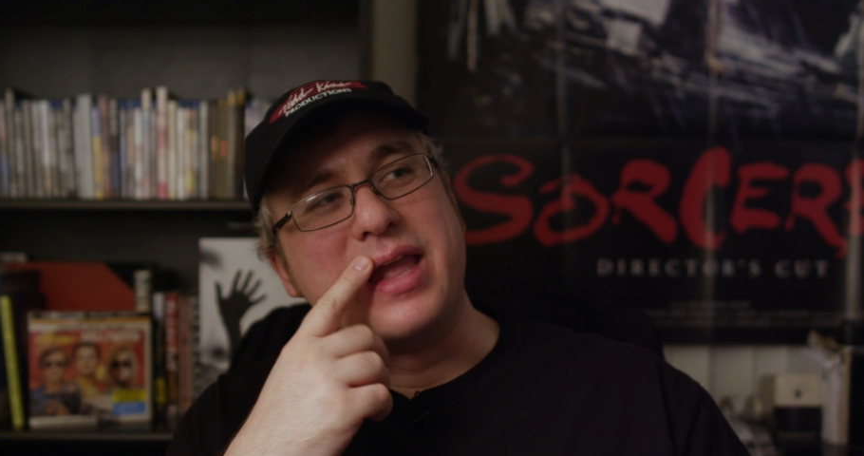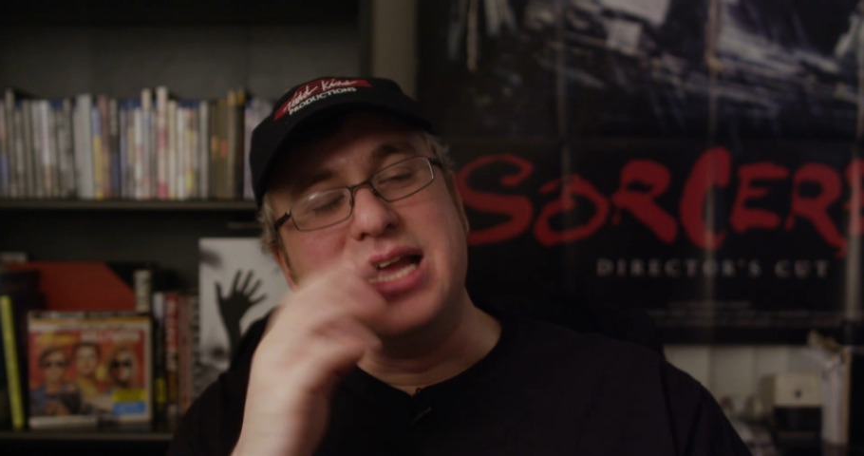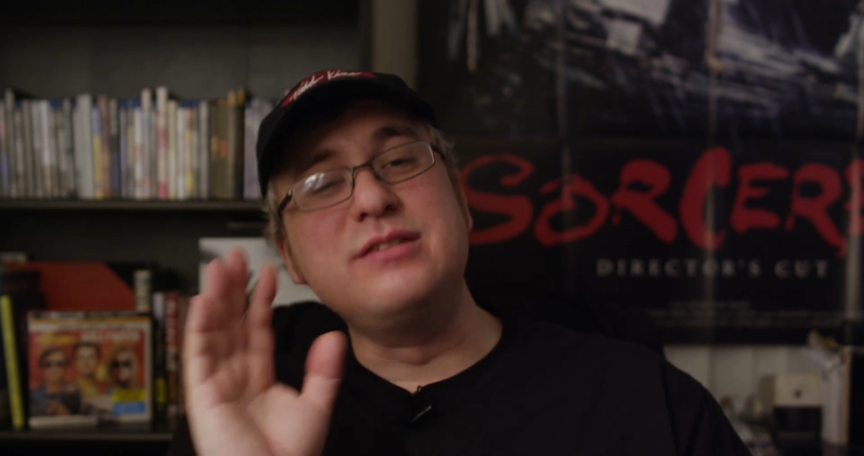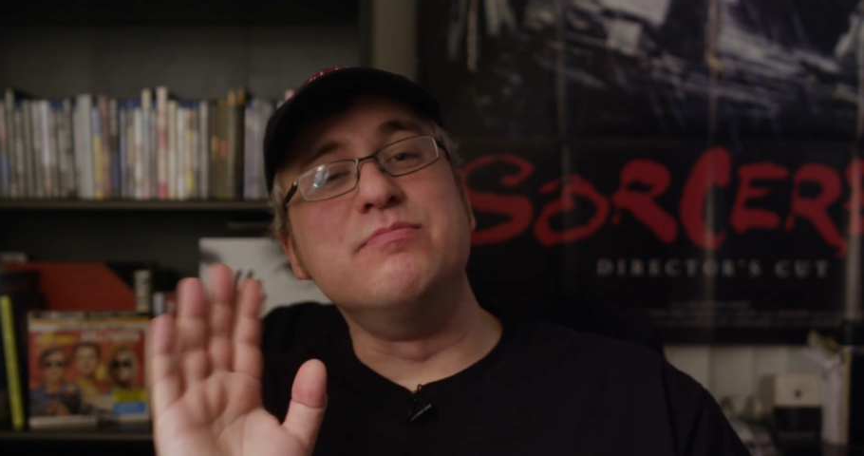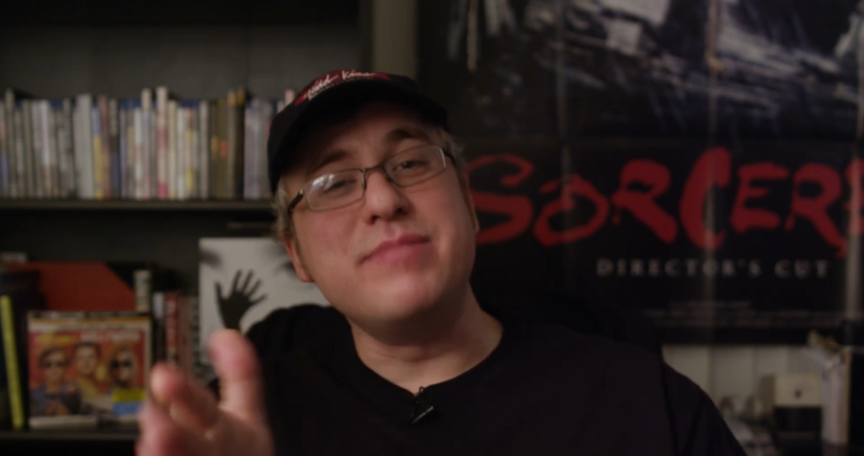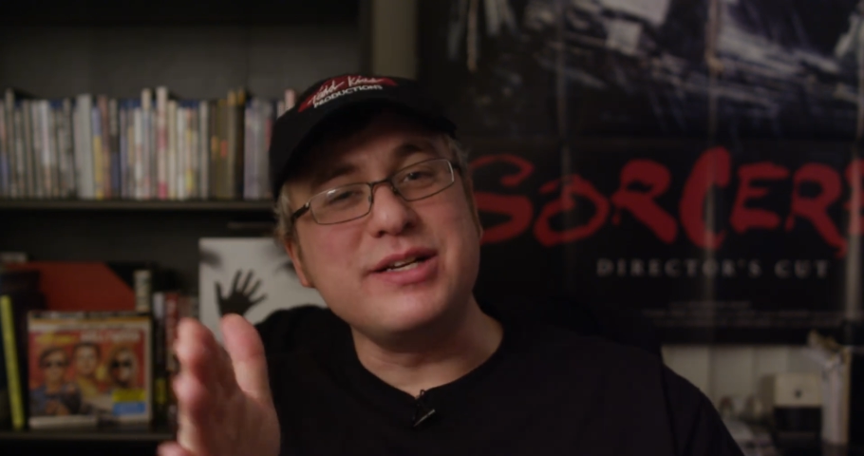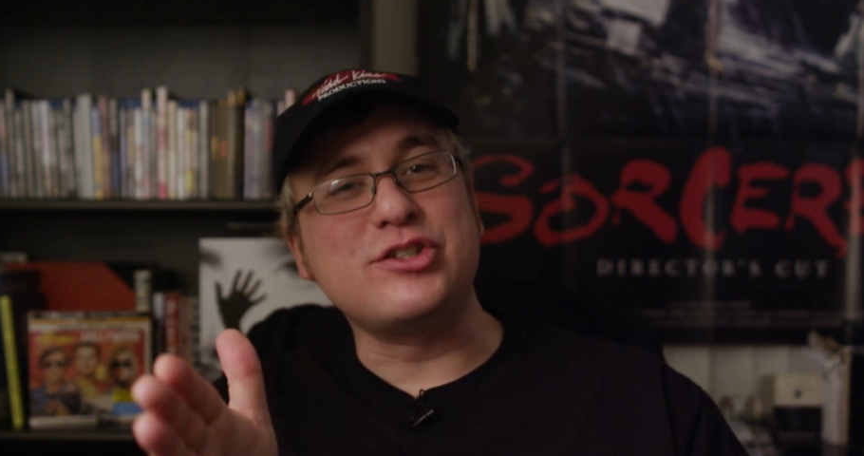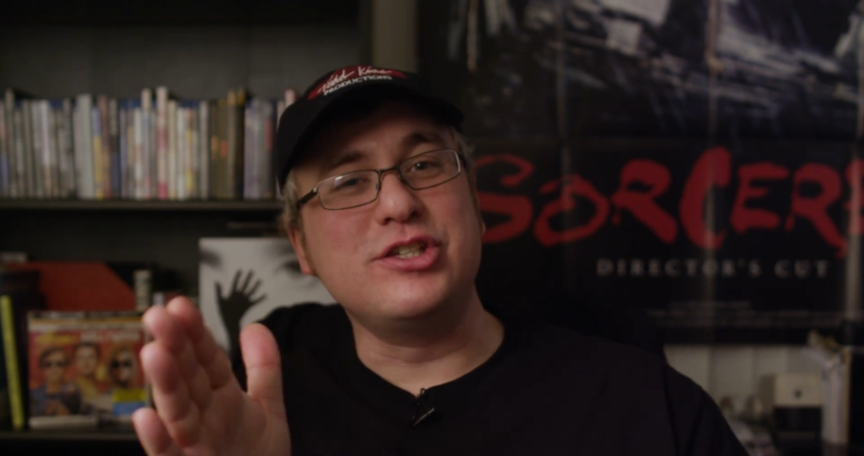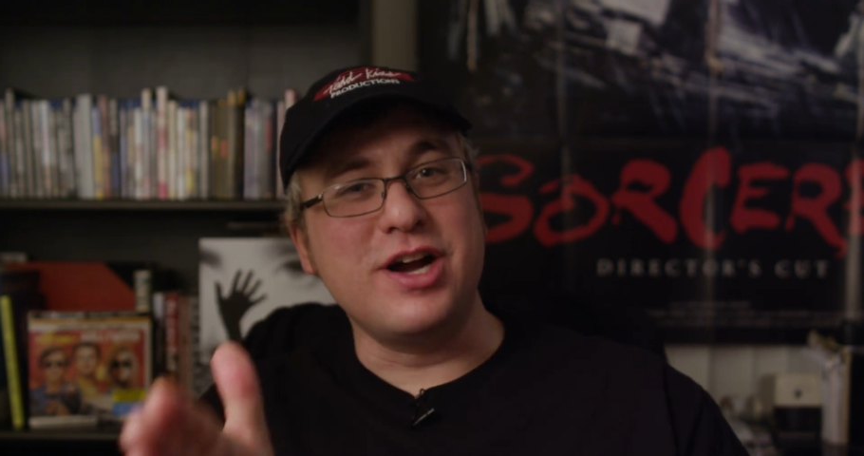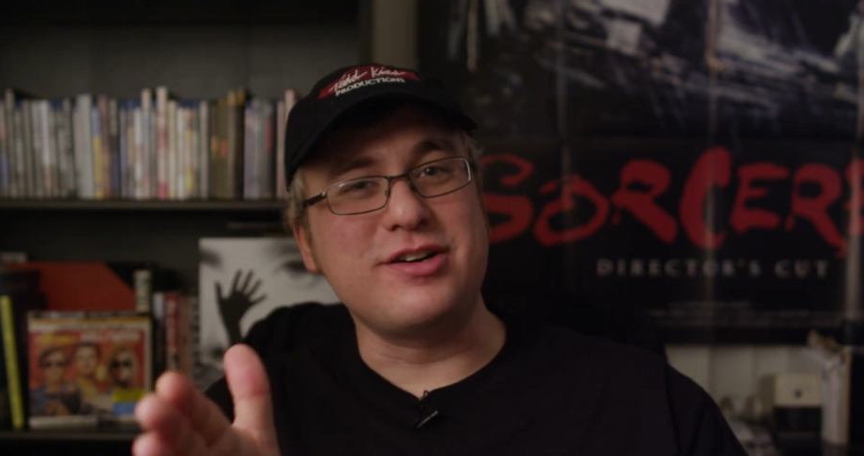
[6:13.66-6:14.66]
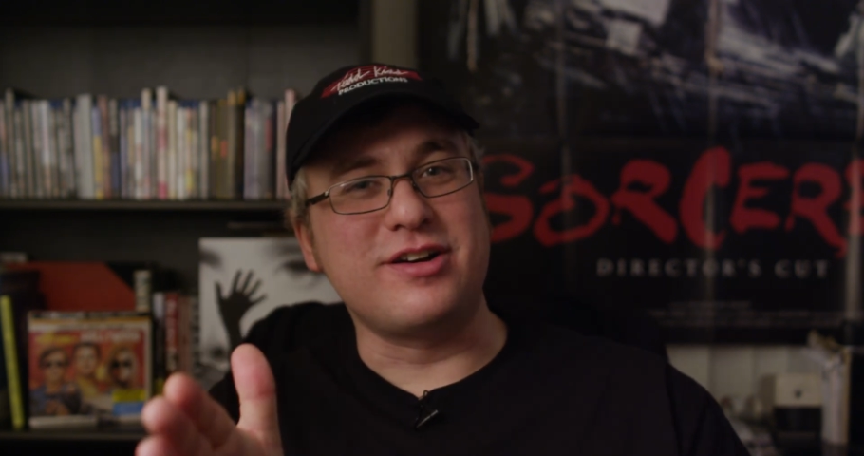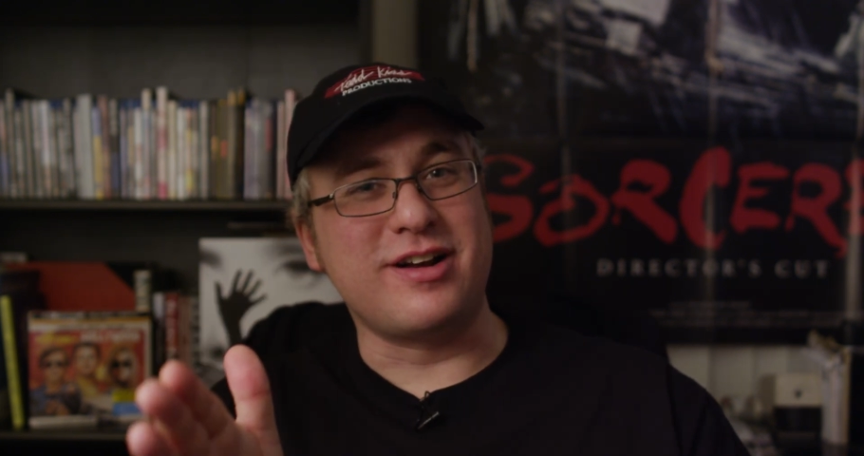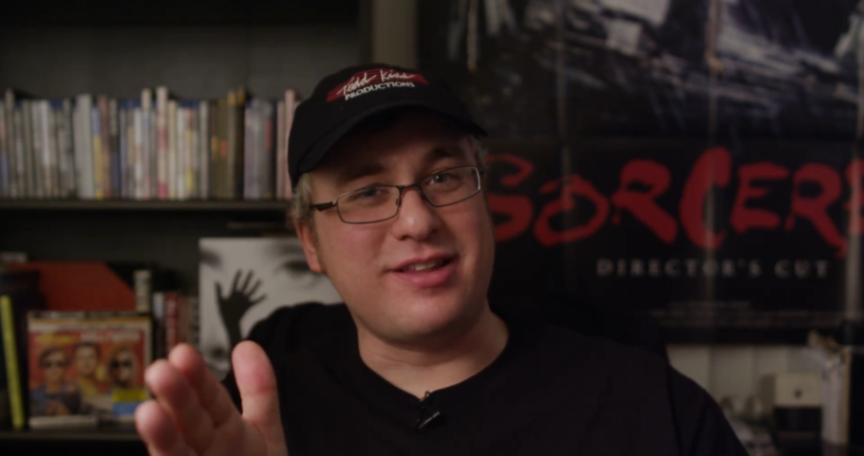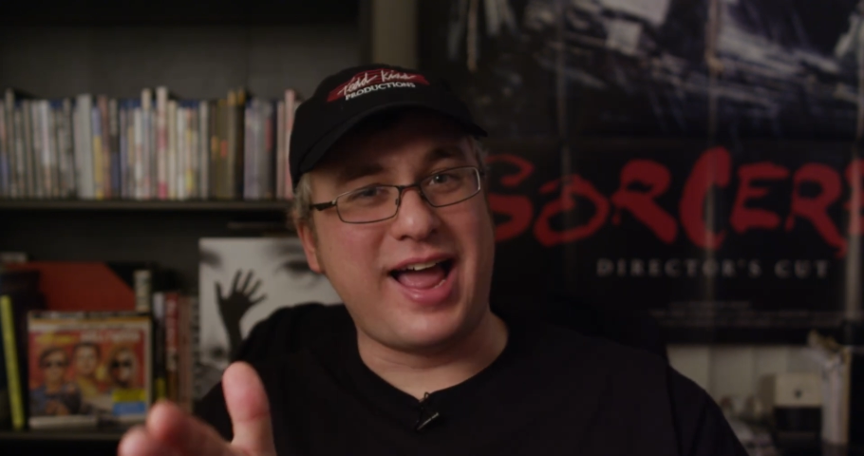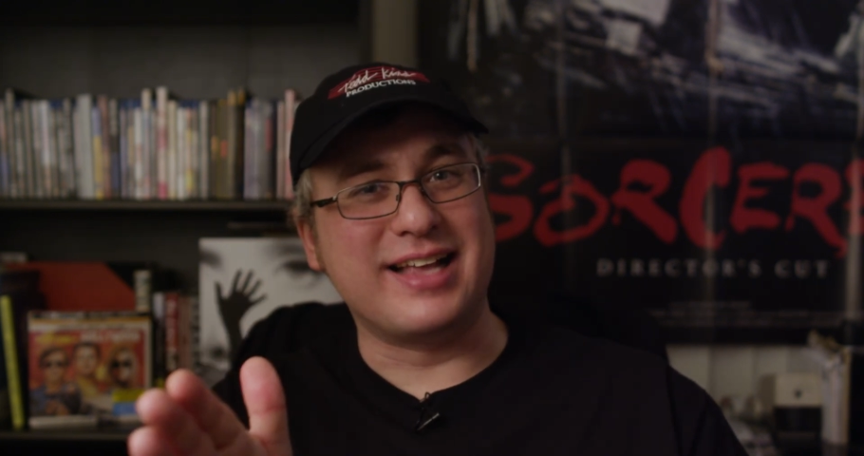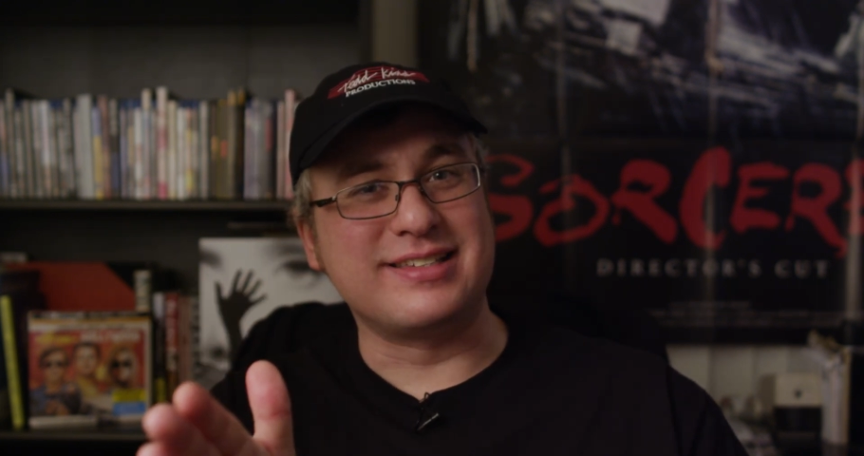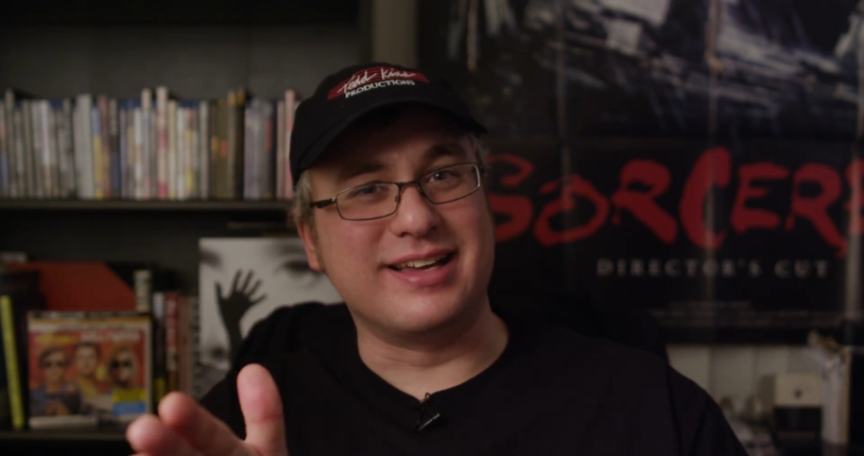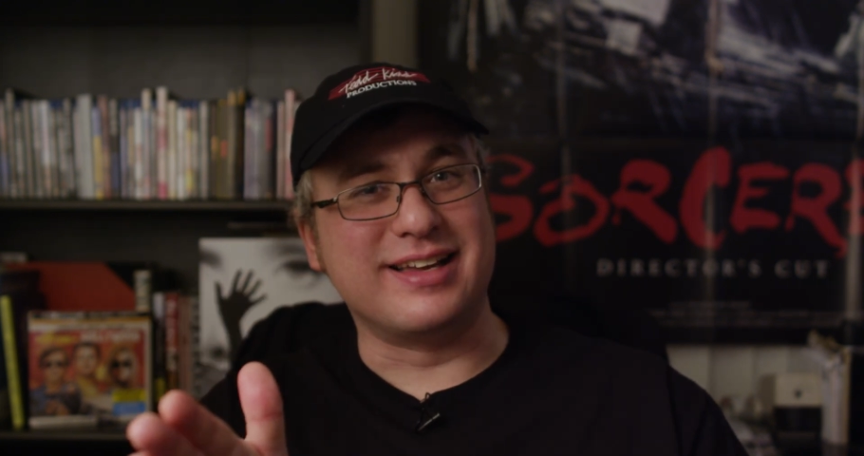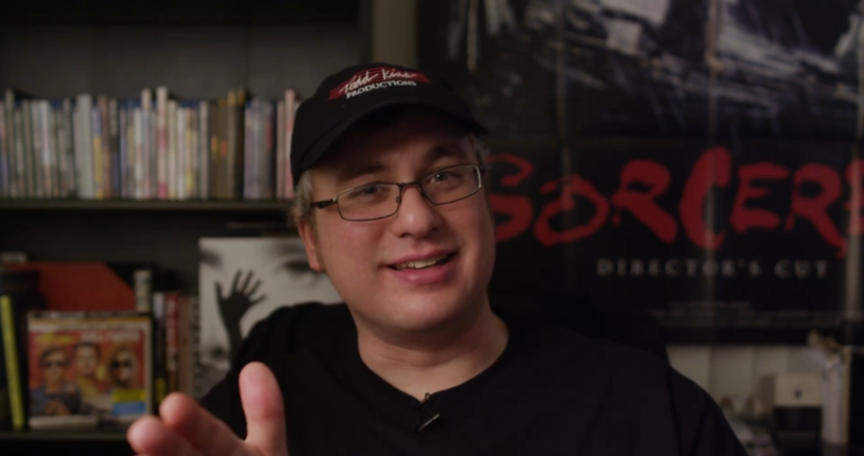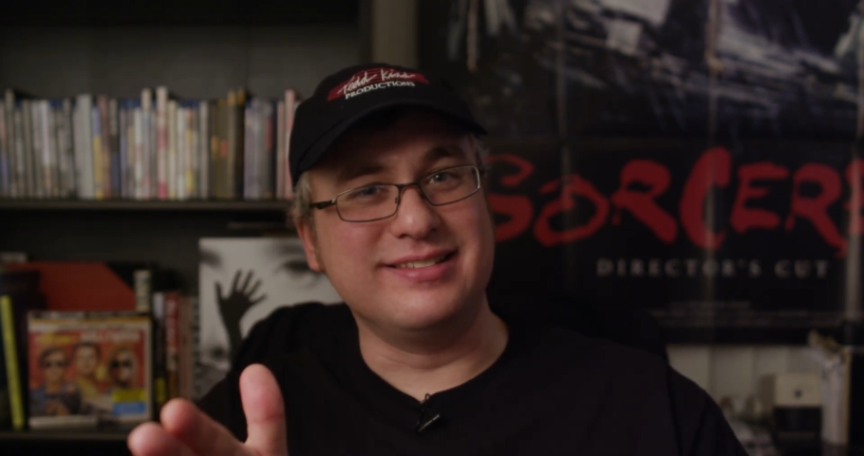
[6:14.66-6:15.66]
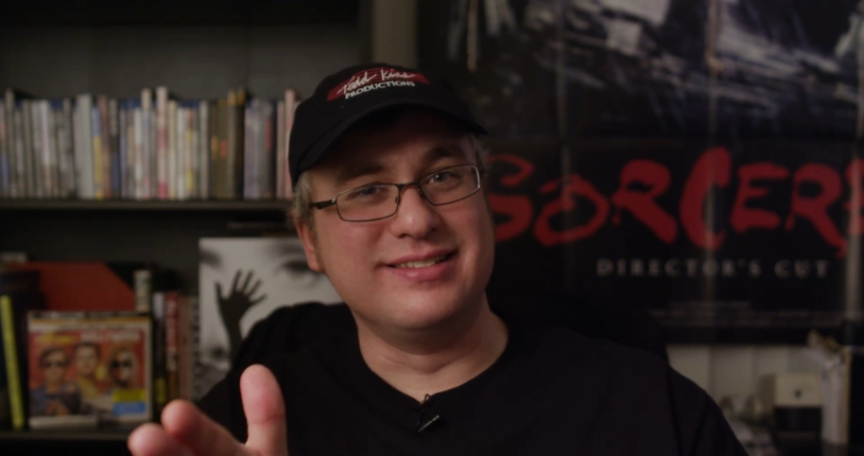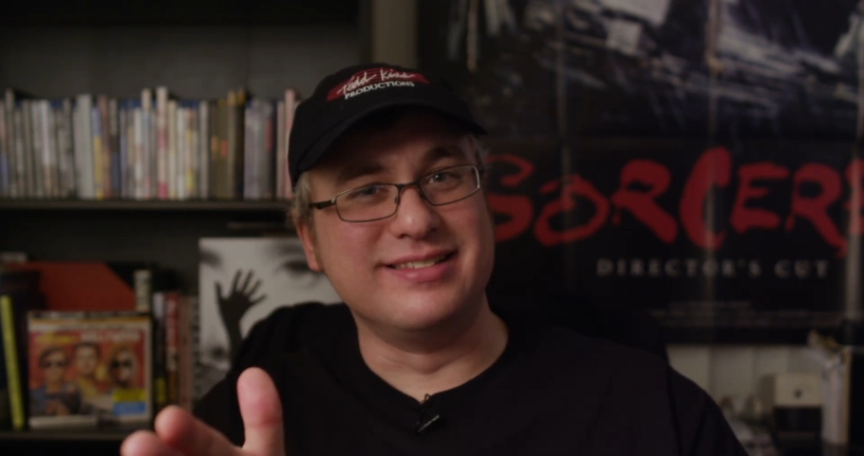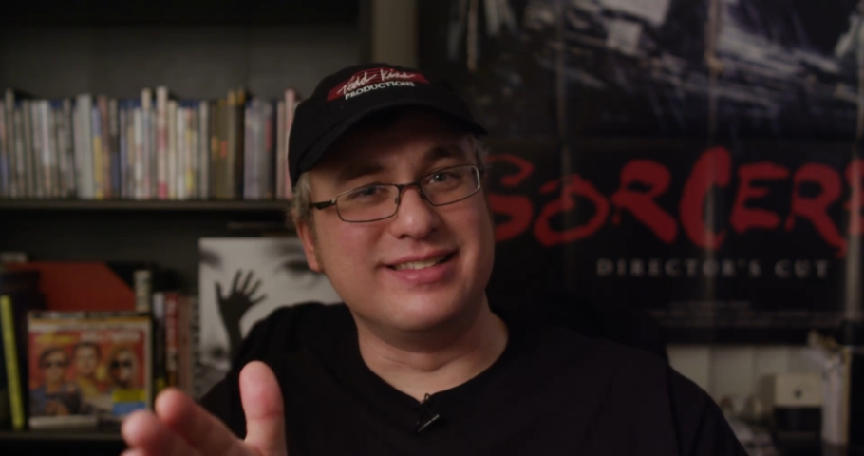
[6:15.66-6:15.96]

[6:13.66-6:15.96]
he's much younger in Alaska